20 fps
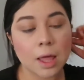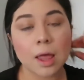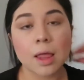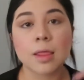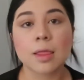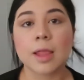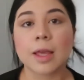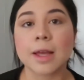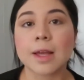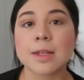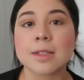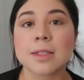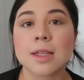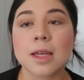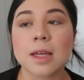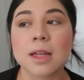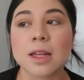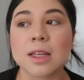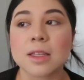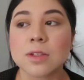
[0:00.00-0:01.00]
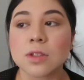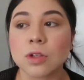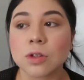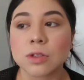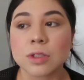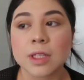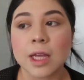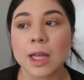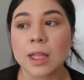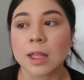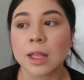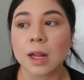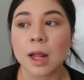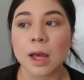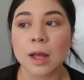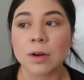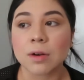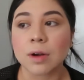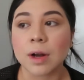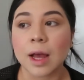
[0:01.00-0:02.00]
Like I said, it's so sad that I
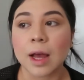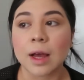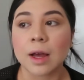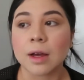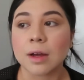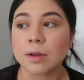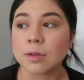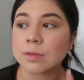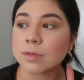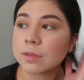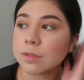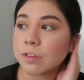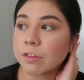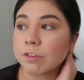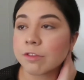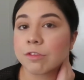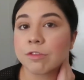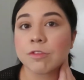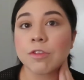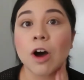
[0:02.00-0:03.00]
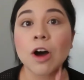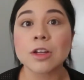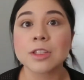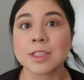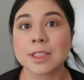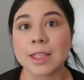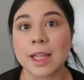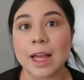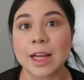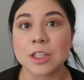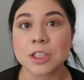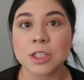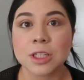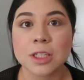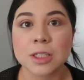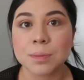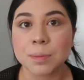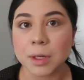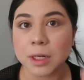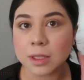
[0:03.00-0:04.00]
don't have false
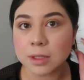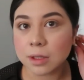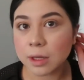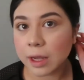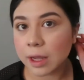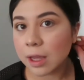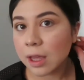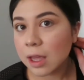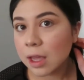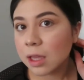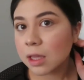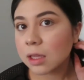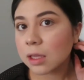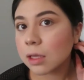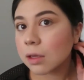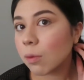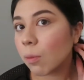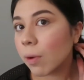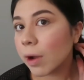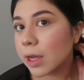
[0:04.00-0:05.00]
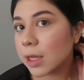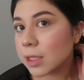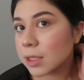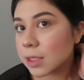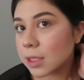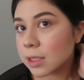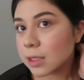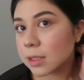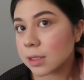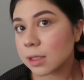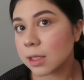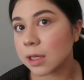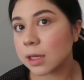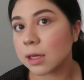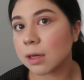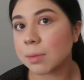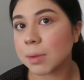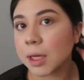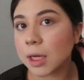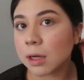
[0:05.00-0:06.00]
lashes, but it's okay. Why is this like
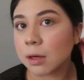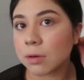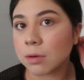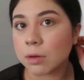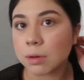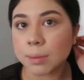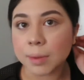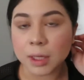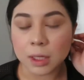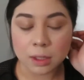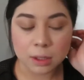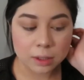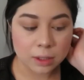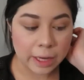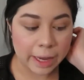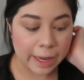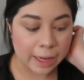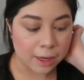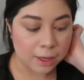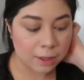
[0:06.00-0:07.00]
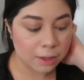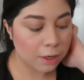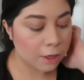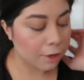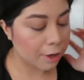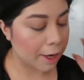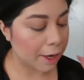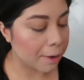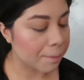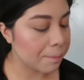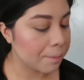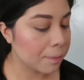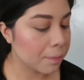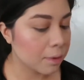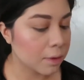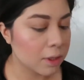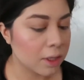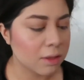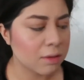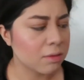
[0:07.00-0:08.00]
coming out? Oh my god, I hate it. All right,
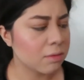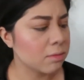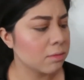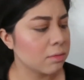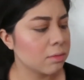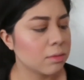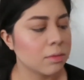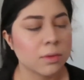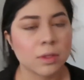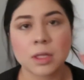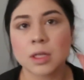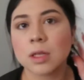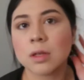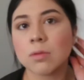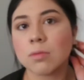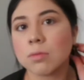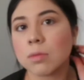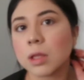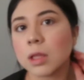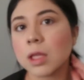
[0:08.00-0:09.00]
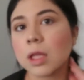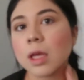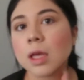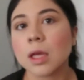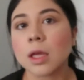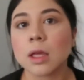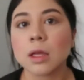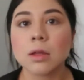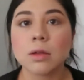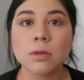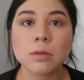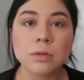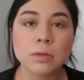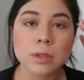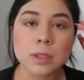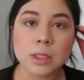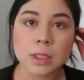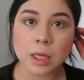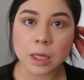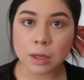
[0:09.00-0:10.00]
what the hell?
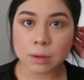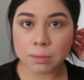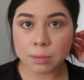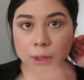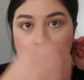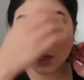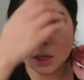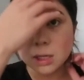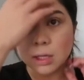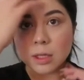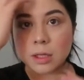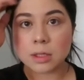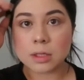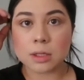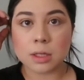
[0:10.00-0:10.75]
Stay in place.